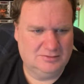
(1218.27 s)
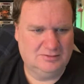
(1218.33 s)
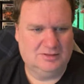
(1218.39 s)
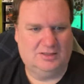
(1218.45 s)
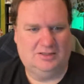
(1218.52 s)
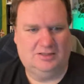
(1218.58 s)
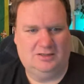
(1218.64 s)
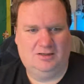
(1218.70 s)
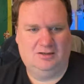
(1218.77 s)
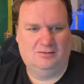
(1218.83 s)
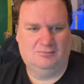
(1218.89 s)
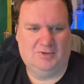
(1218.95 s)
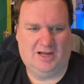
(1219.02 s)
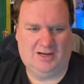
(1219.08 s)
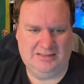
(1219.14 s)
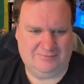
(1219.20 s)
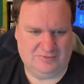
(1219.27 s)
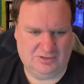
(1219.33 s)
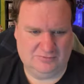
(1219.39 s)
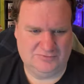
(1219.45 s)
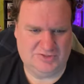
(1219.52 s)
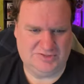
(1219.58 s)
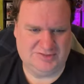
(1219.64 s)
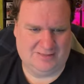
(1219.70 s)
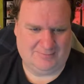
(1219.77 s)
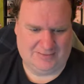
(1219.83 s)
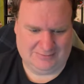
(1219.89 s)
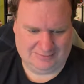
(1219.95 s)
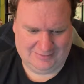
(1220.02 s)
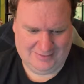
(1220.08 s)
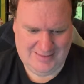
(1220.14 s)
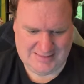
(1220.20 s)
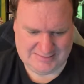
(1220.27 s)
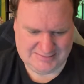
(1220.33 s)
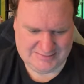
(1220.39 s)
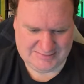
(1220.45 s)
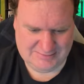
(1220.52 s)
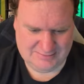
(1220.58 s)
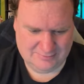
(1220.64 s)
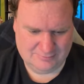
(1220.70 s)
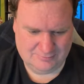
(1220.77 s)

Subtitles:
I don't even know if she's on my list.